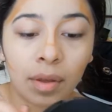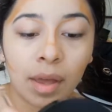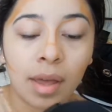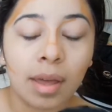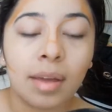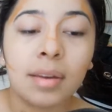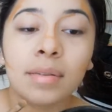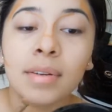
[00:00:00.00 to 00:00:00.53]

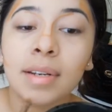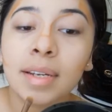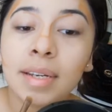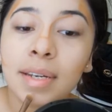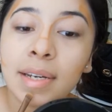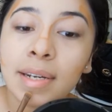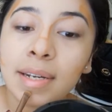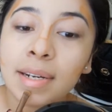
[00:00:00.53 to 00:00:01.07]
And right
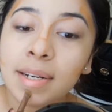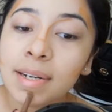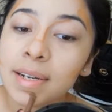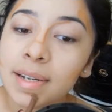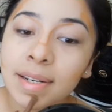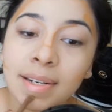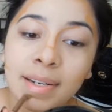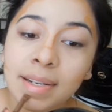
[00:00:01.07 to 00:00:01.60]
here.
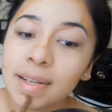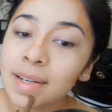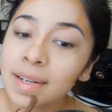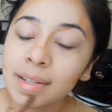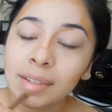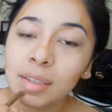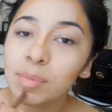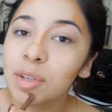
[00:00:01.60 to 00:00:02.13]

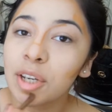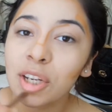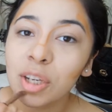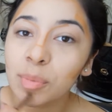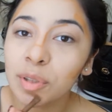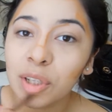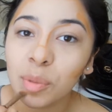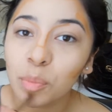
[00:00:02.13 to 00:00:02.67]
To make your
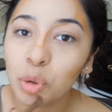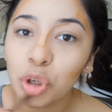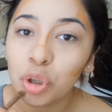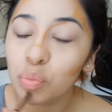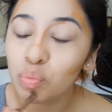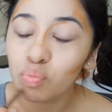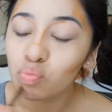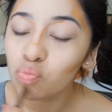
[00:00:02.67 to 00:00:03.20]
lipstick more